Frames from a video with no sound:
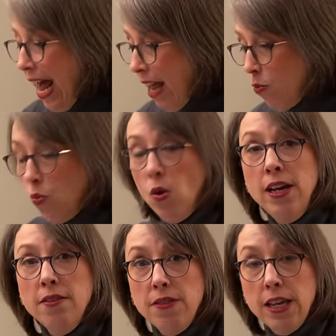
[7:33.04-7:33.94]
And
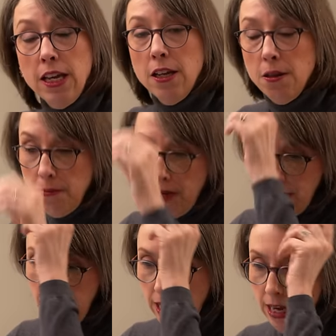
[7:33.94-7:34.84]
one of them
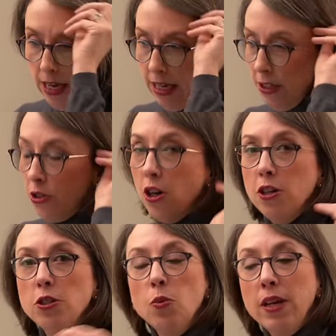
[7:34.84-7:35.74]

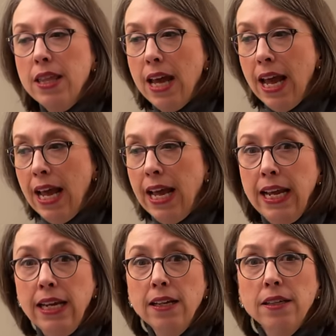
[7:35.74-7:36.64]
starts with
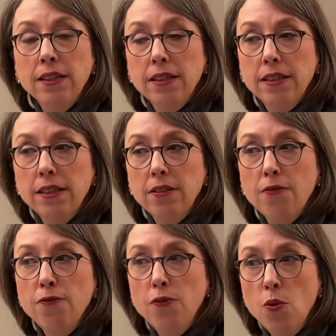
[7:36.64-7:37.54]
a
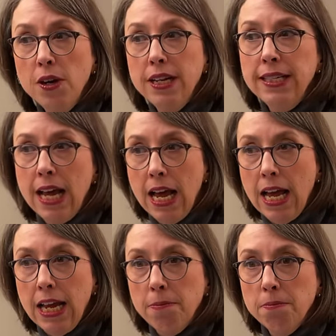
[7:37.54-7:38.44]
4 at a
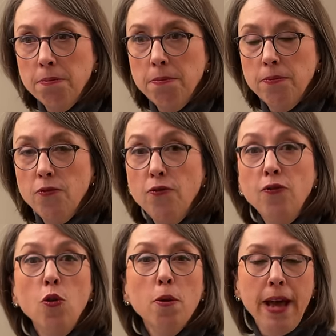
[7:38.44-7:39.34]
time
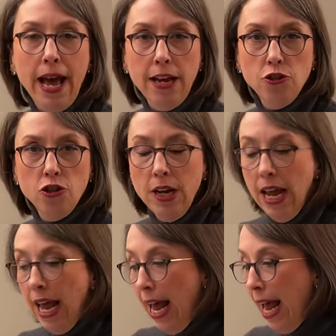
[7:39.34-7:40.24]
4 patch.
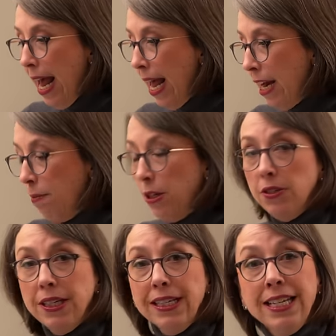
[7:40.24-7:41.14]
And I'm
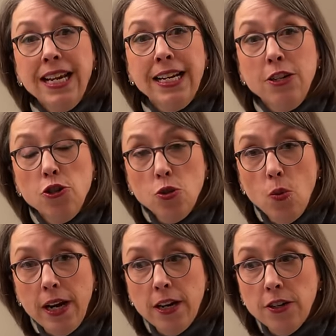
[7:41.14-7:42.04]
using 10 inch
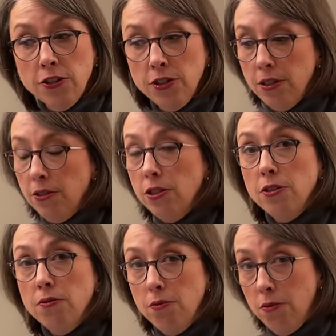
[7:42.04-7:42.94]
squares to
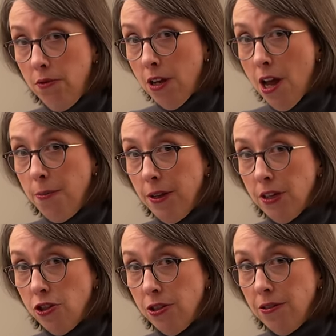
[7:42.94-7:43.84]

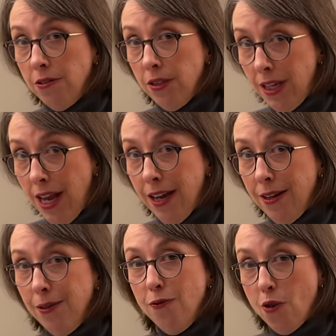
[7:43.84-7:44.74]
accomplish
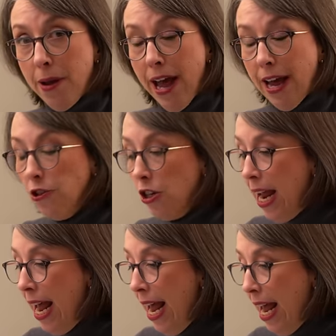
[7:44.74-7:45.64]
said 4
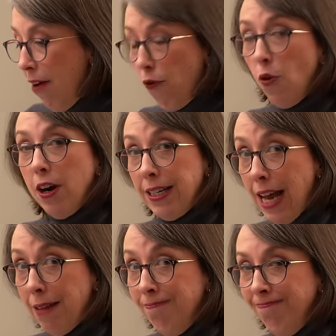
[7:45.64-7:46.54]
at a
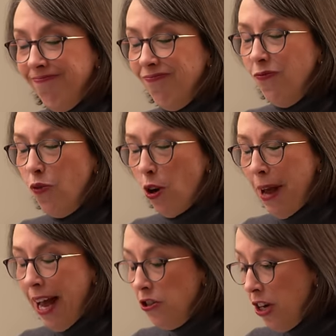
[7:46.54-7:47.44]
time 4
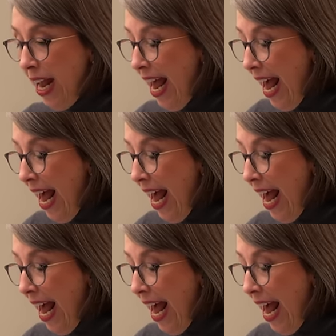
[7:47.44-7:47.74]
patch.